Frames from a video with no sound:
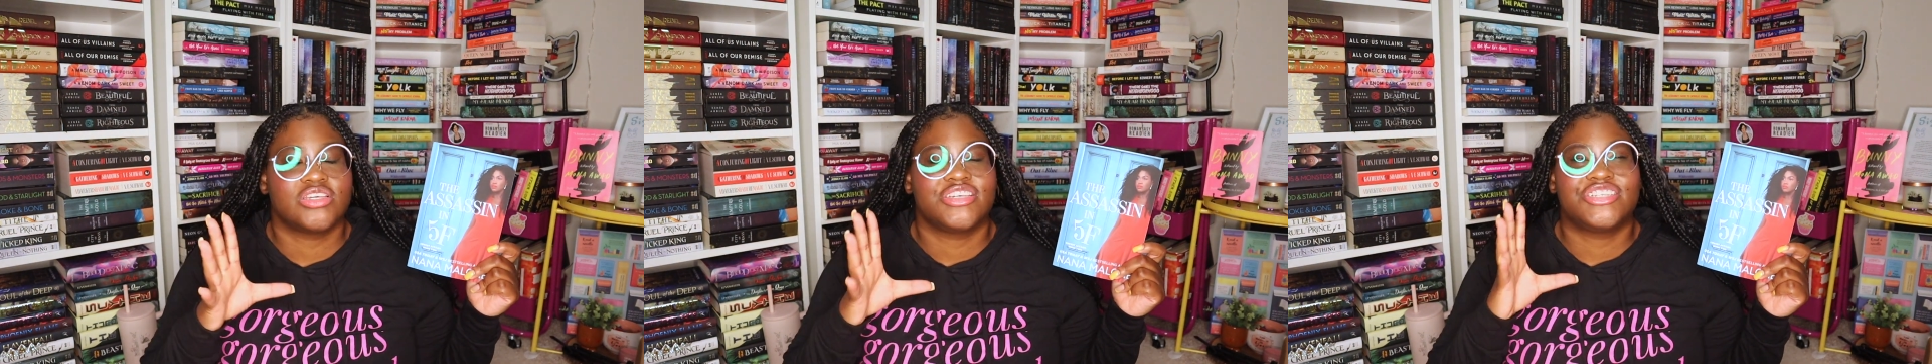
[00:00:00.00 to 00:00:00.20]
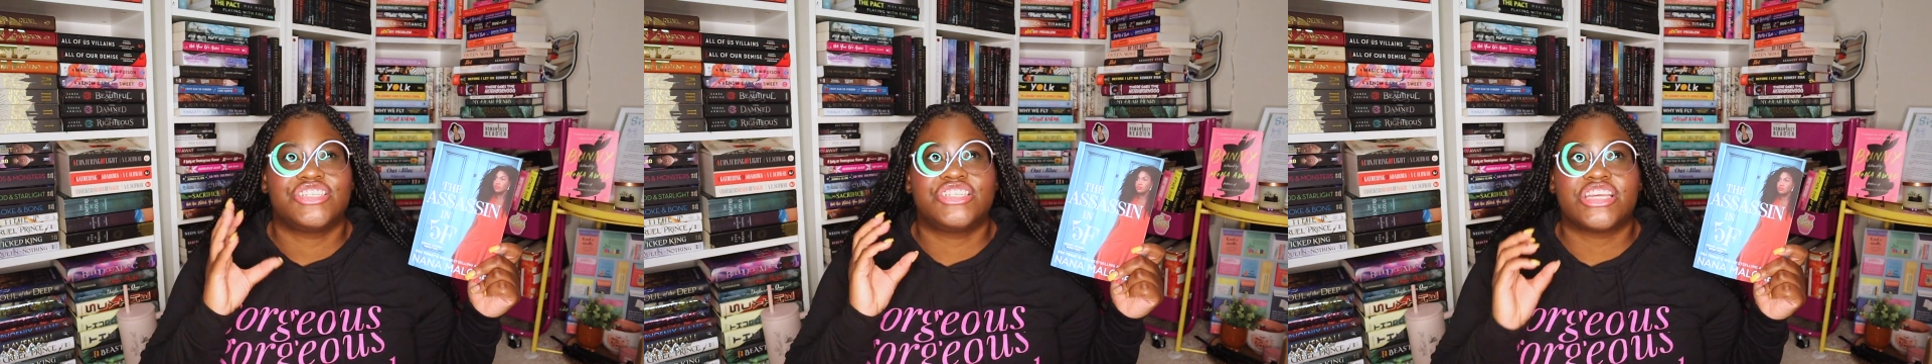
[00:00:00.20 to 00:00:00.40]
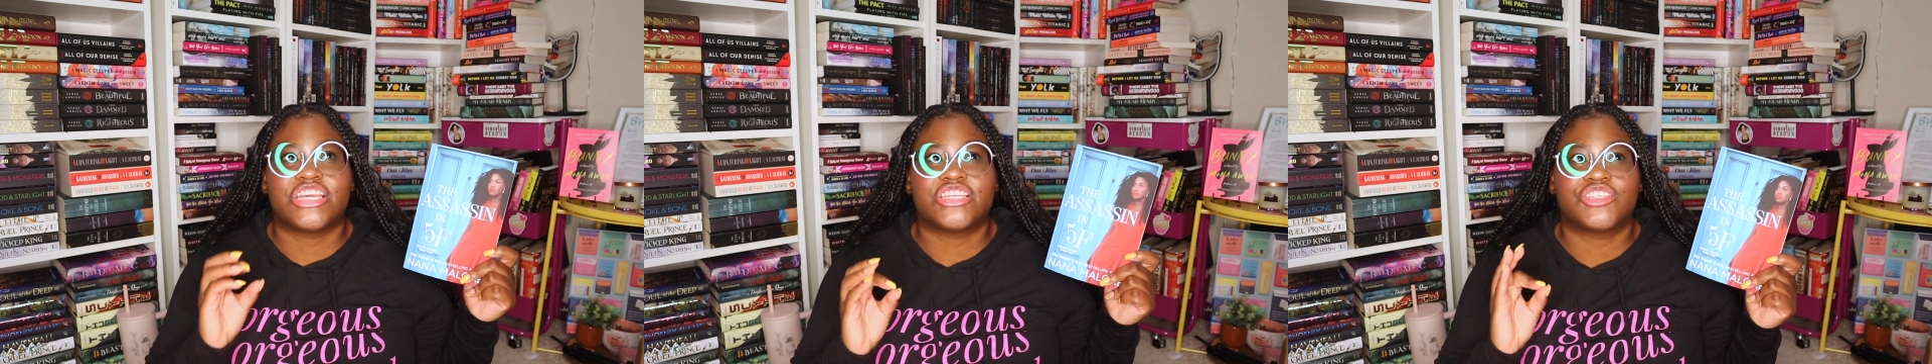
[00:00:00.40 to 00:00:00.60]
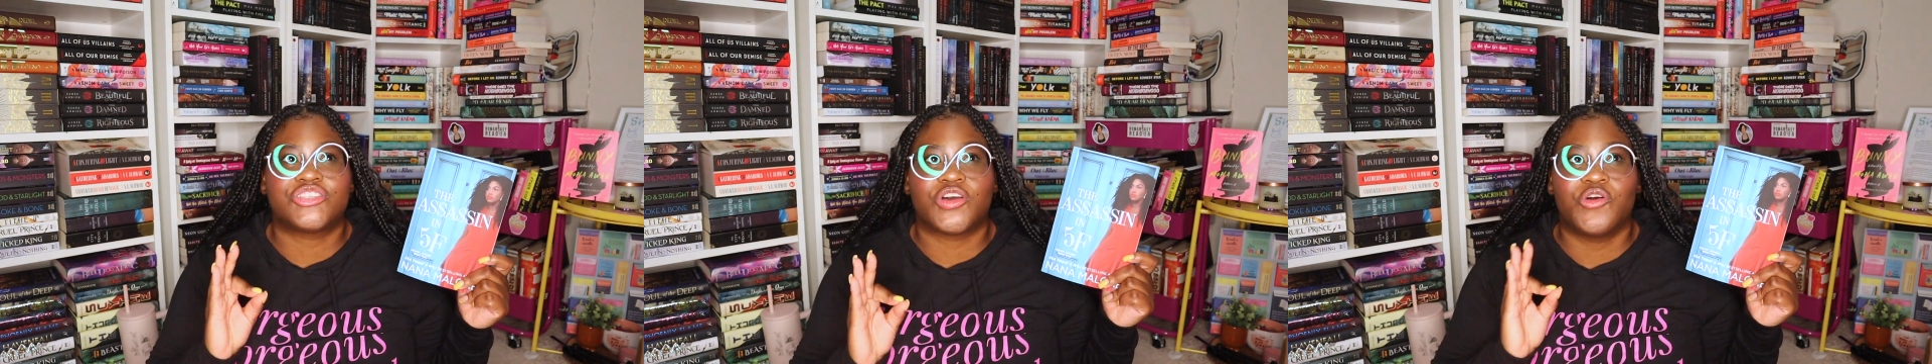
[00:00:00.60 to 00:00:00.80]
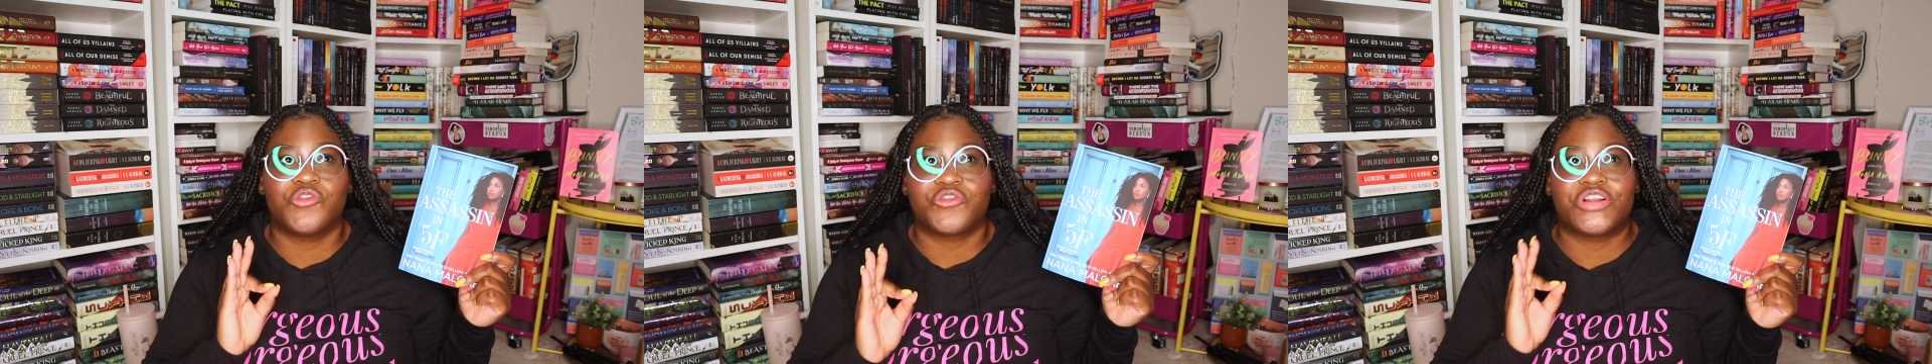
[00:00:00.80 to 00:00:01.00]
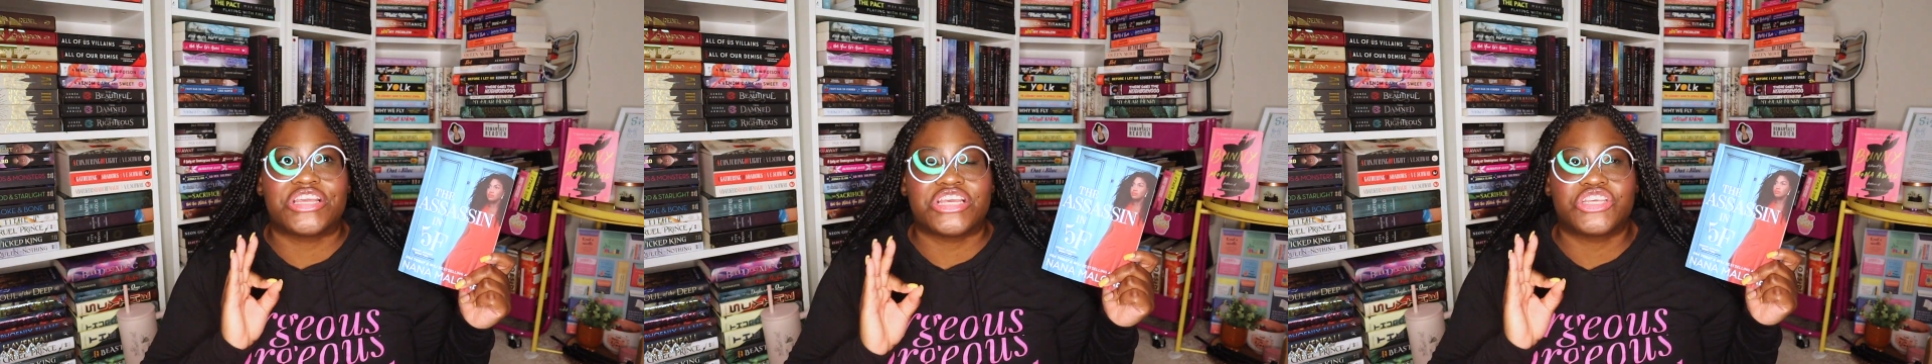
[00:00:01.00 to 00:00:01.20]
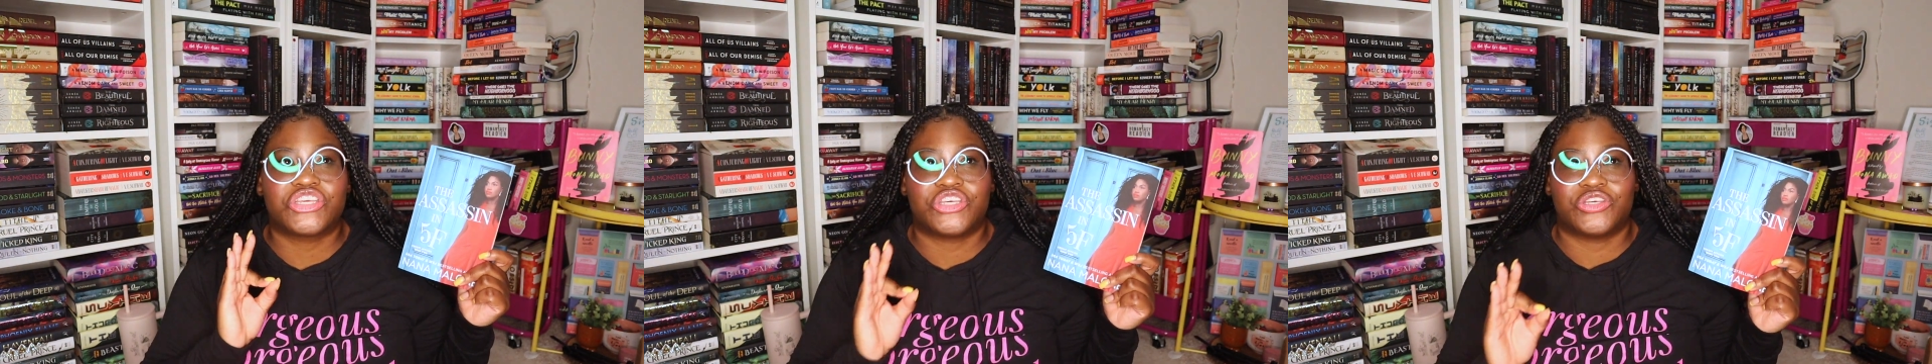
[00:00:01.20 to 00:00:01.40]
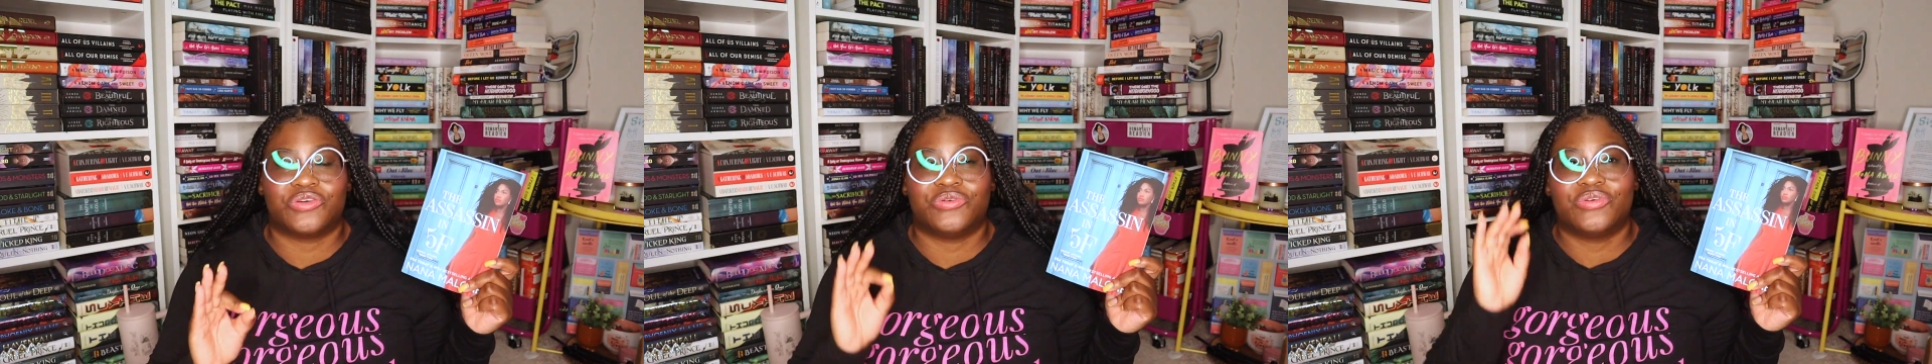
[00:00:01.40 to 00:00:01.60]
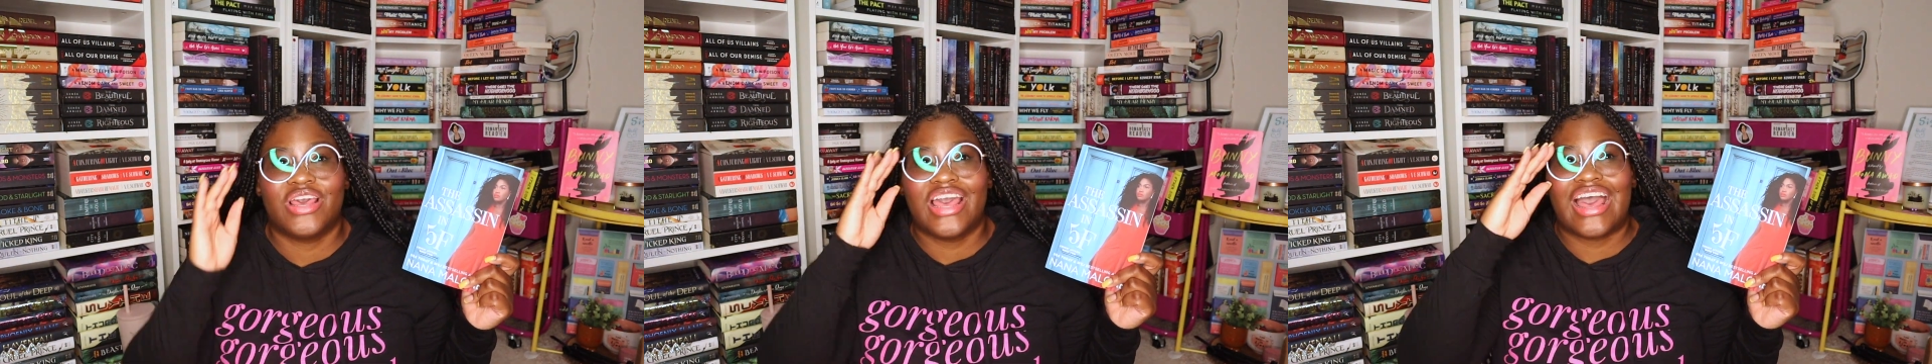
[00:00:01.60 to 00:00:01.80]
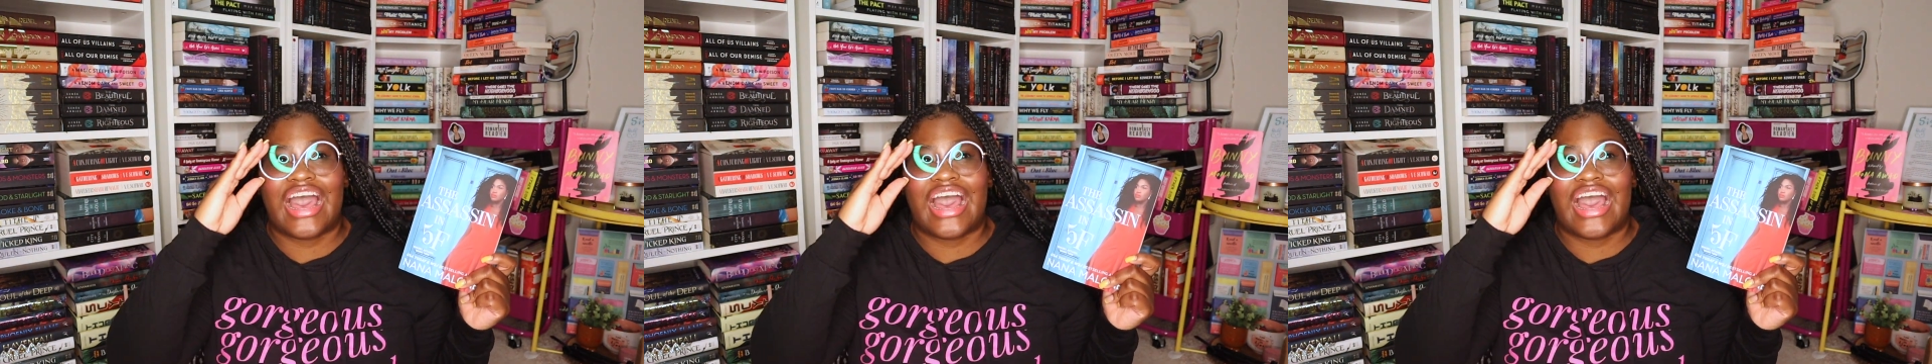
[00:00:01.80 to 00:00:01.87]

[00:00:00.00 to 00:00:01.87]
she is so freaking cute.